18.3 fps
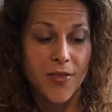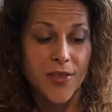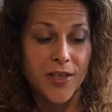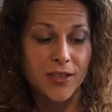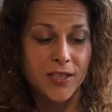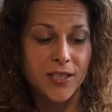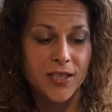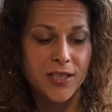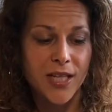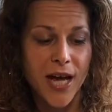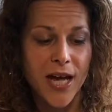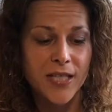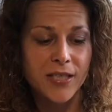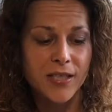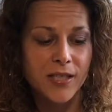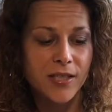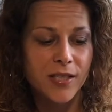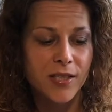that
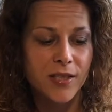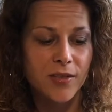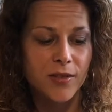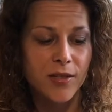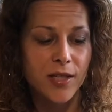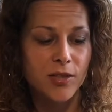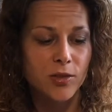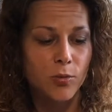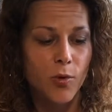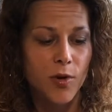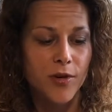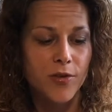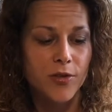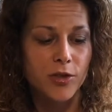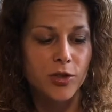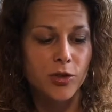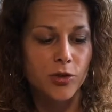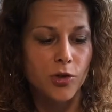stands still as one
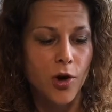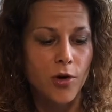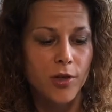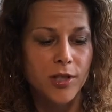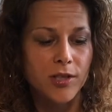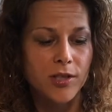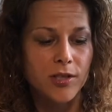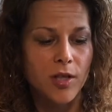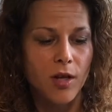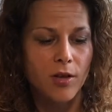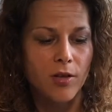of the strongest,